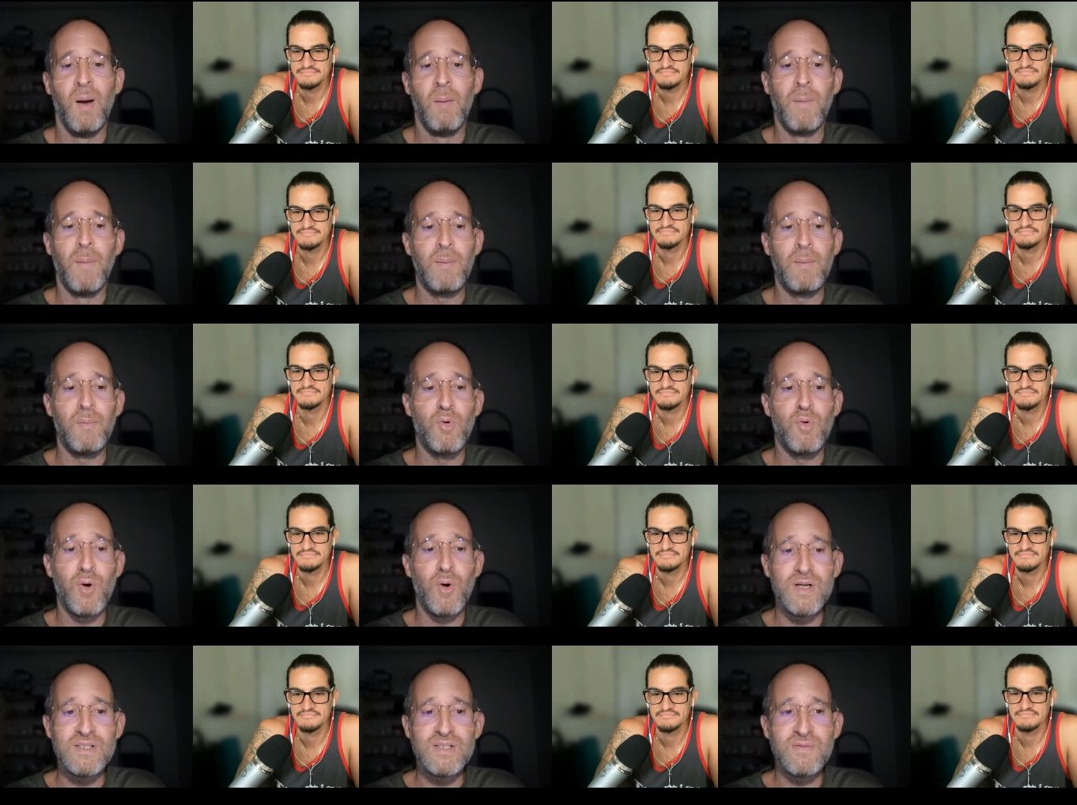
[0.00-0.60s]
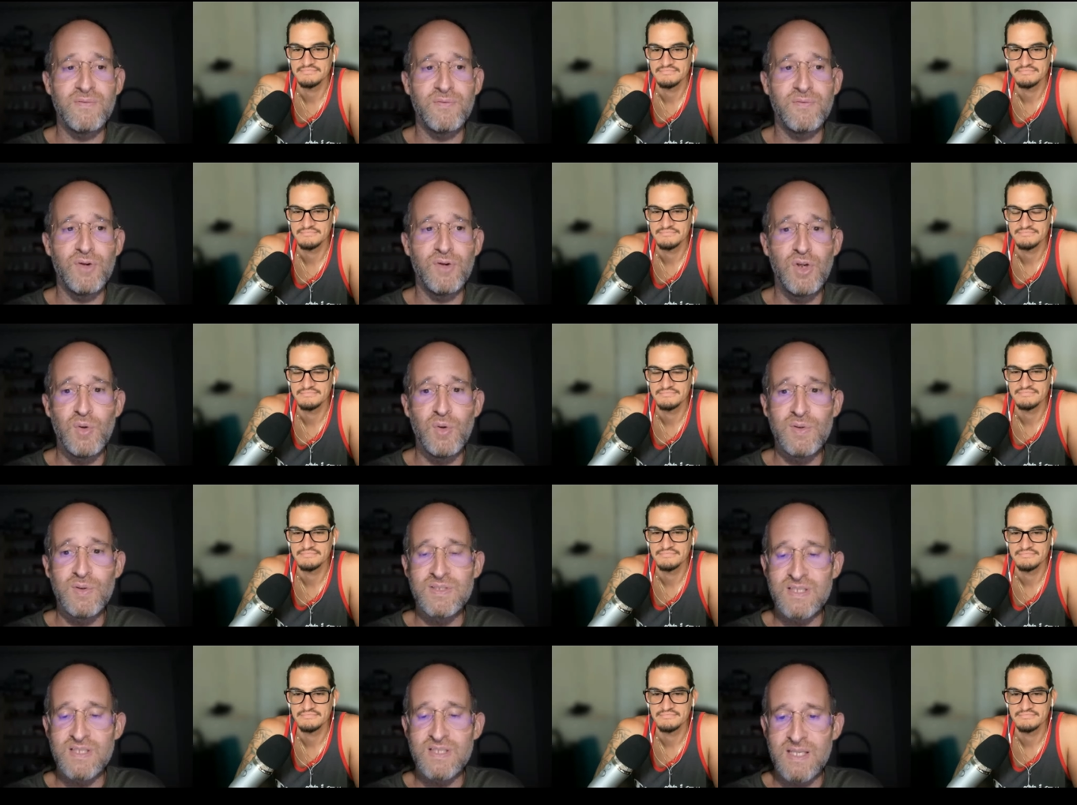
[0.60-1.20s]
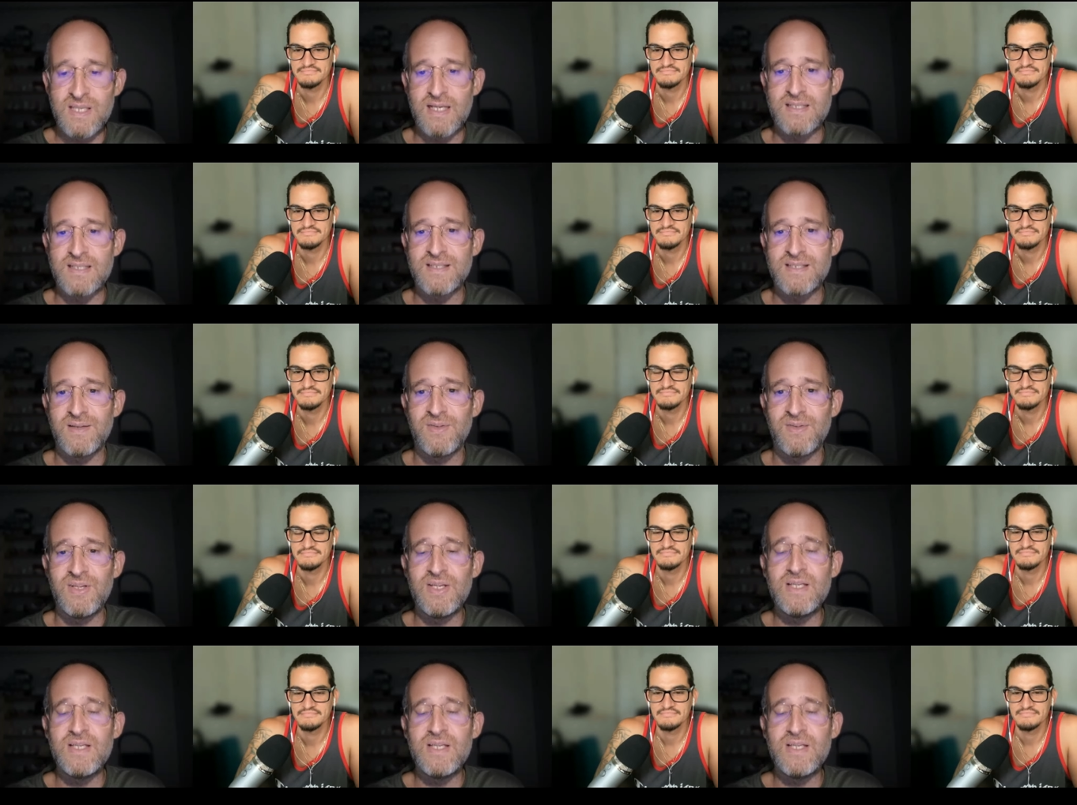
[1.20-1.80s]
Speaker 1: My question for you is this
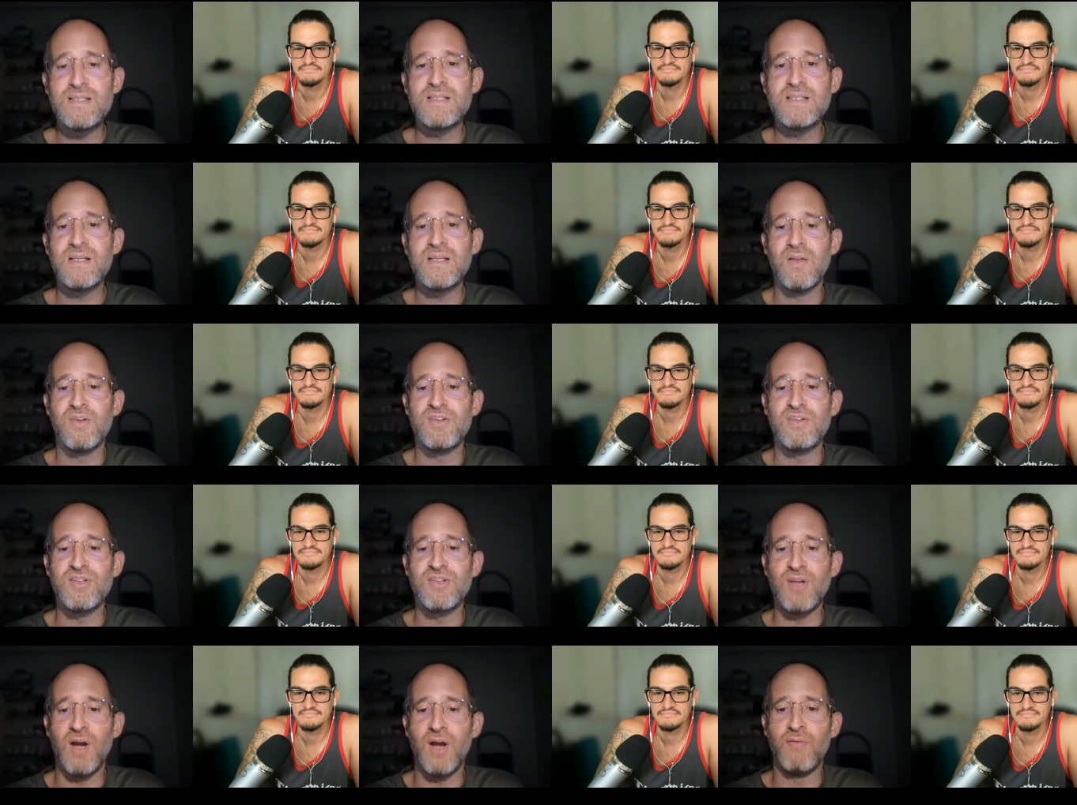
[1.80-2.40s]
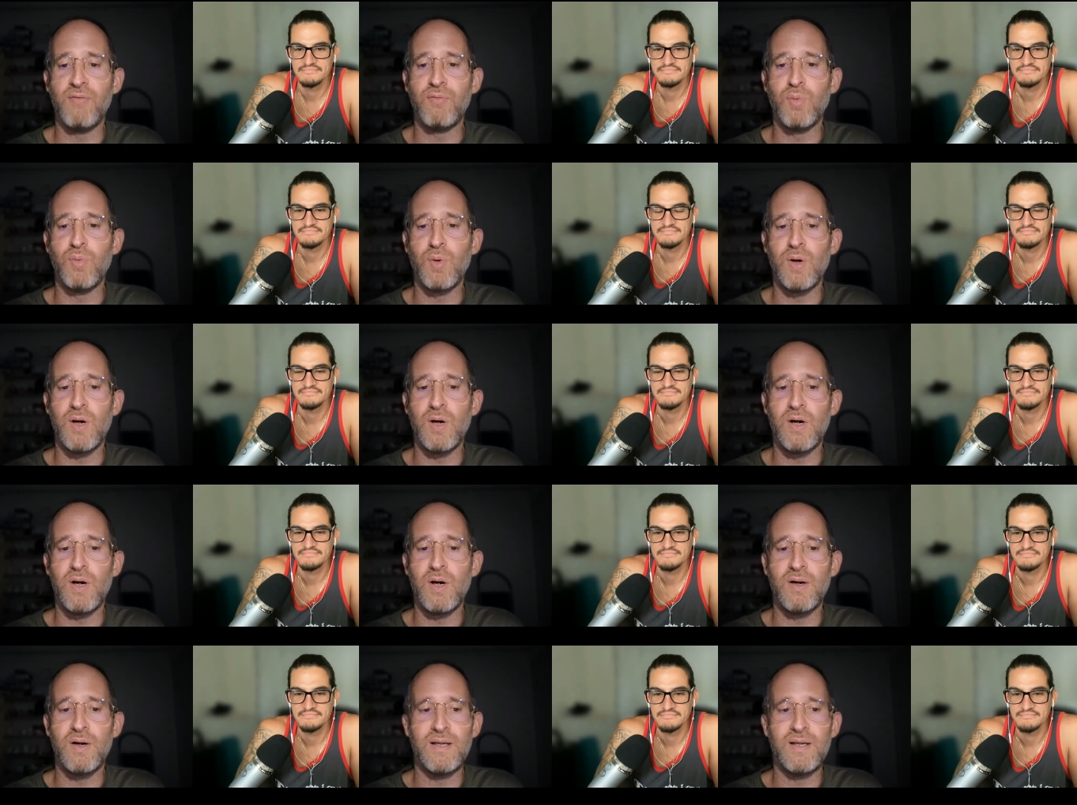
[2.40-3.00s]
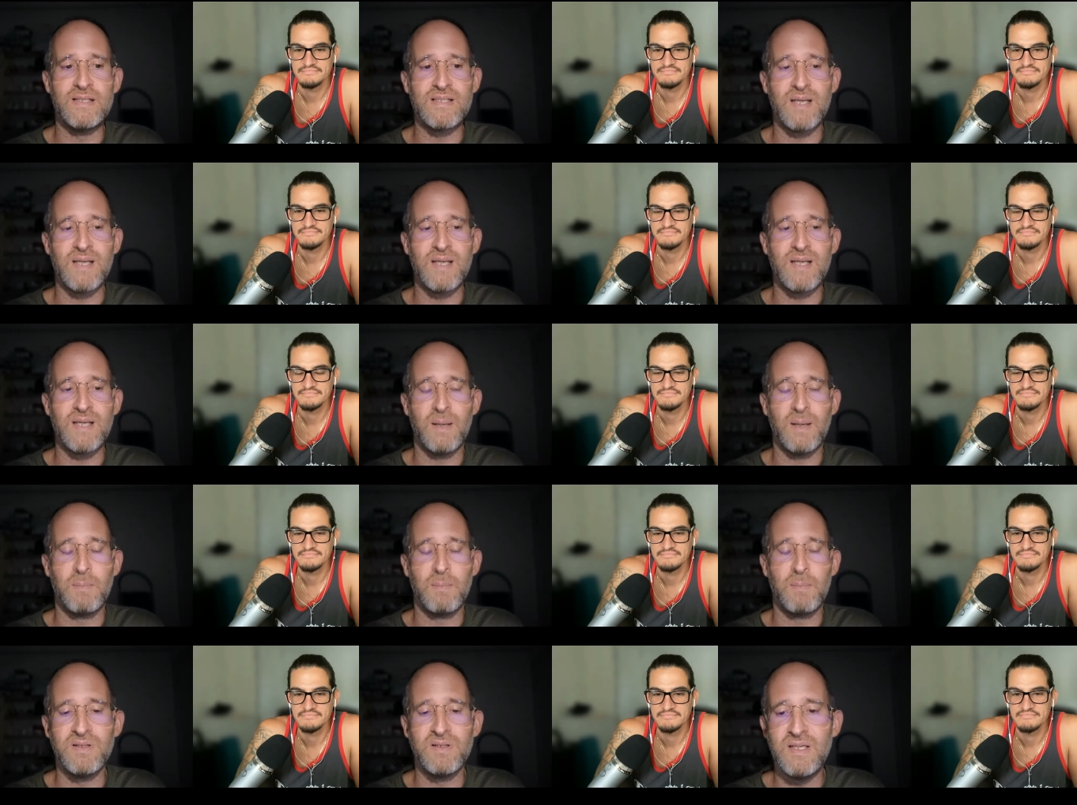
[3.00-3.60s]
this software is, I
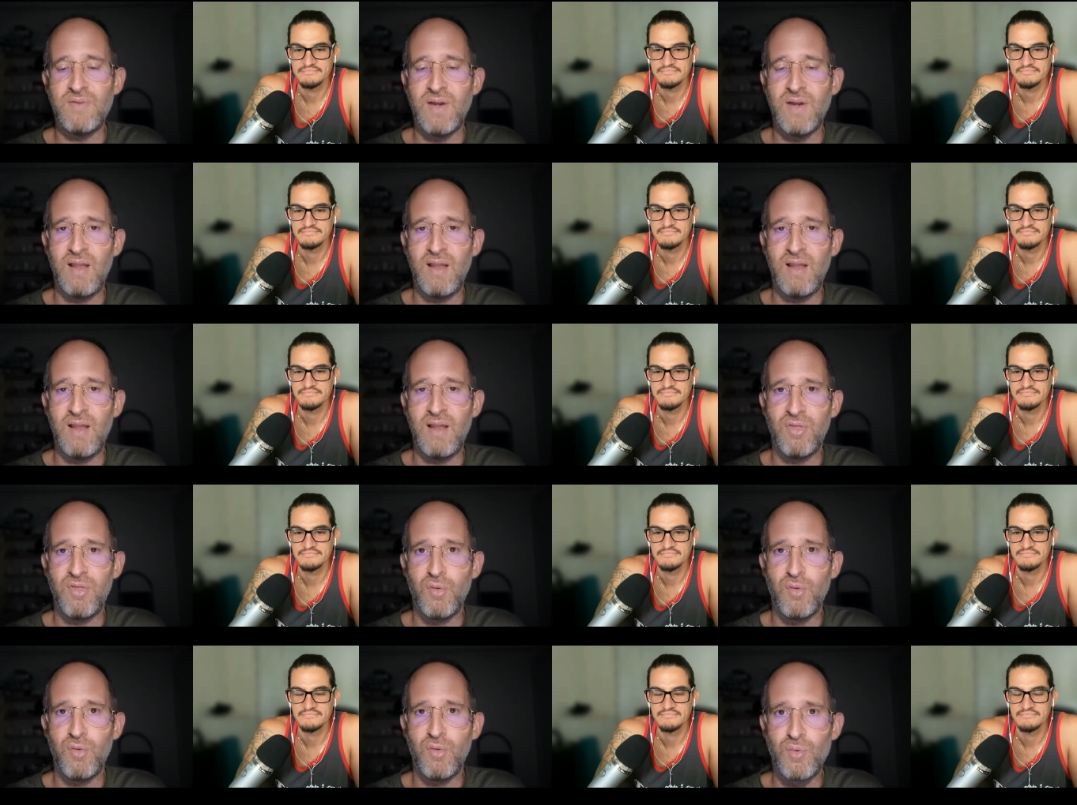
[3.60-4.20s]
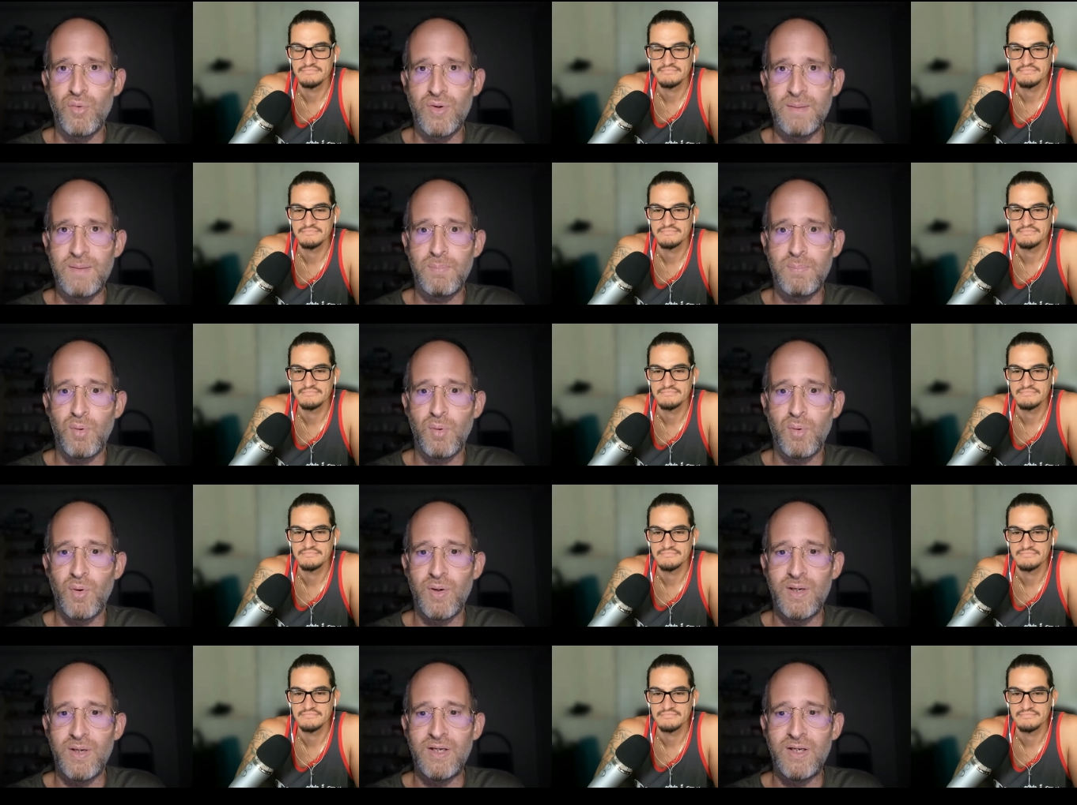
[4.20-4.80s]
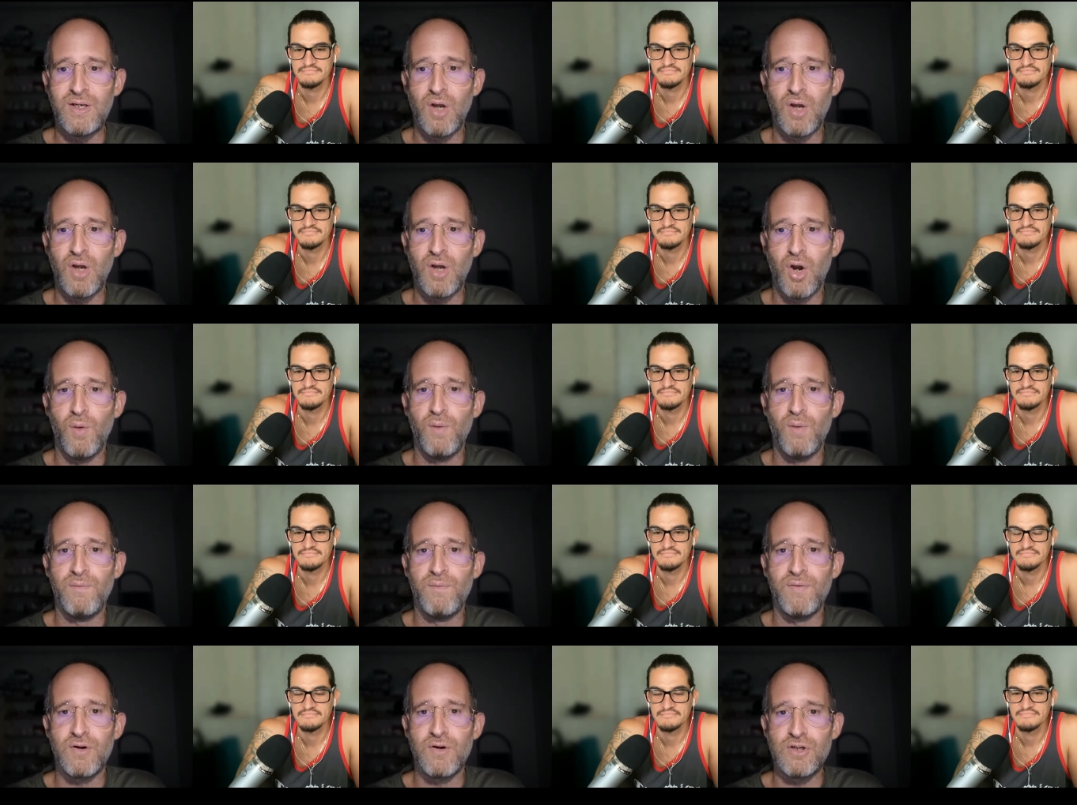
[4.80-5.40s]
believe, a
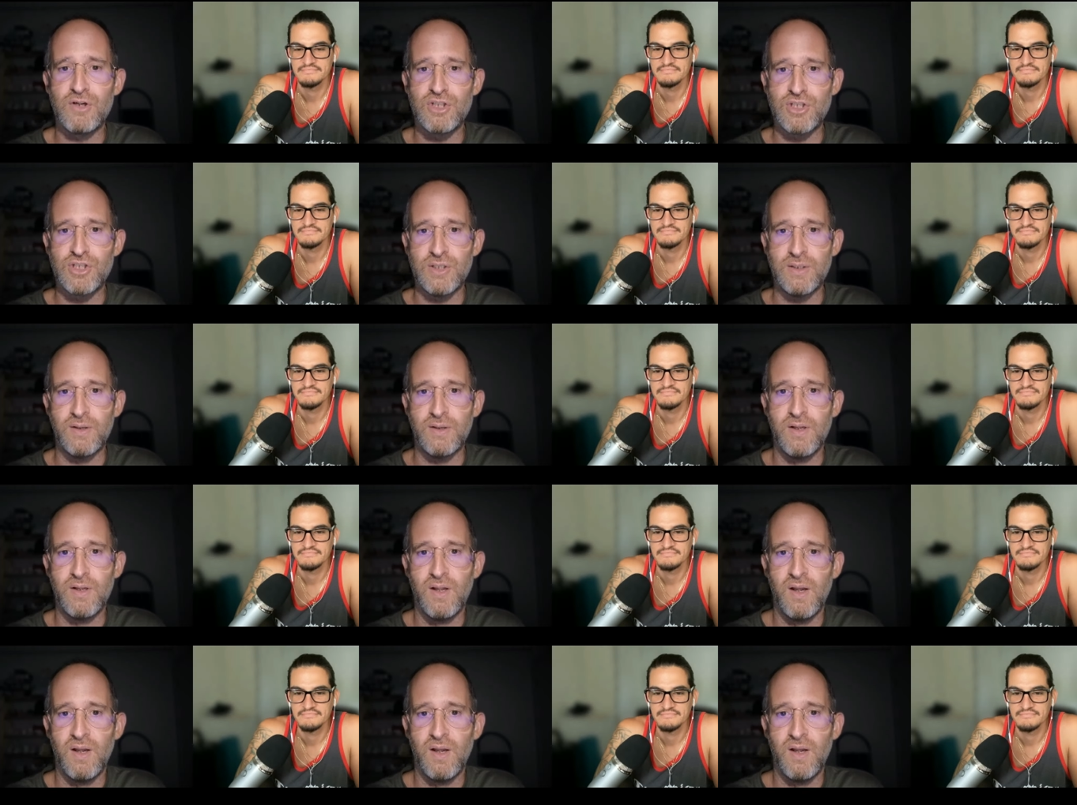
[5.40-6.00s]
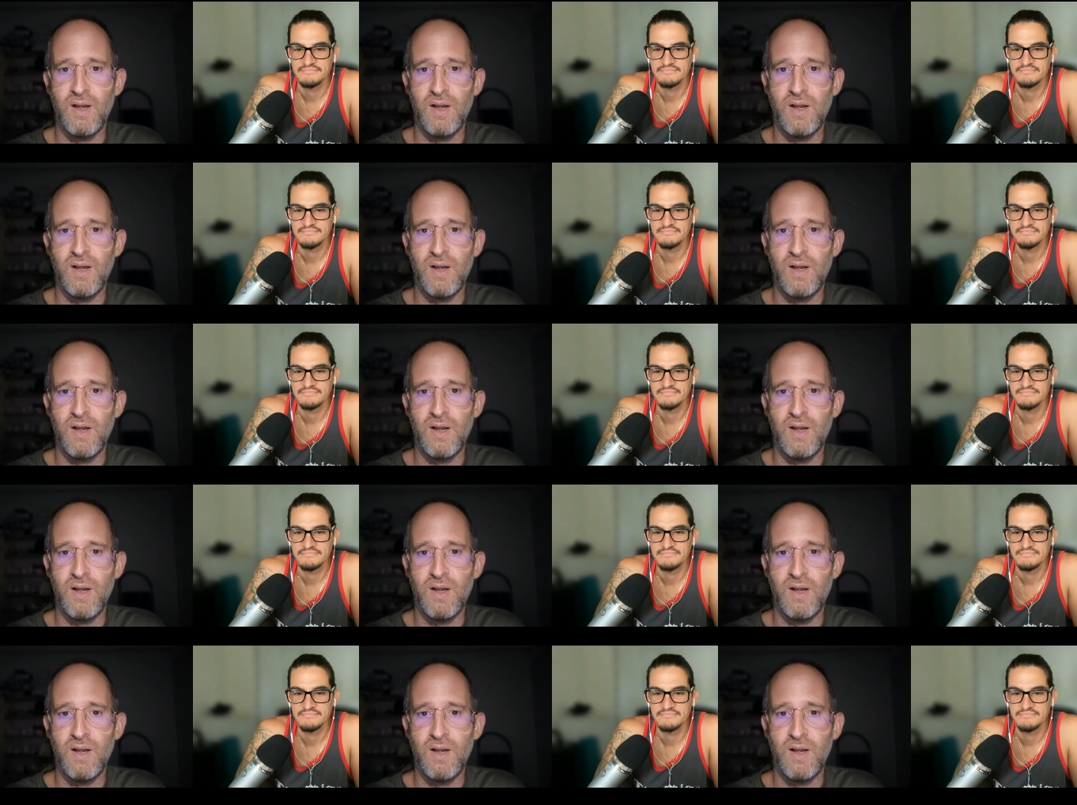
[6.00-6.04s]
3.0 version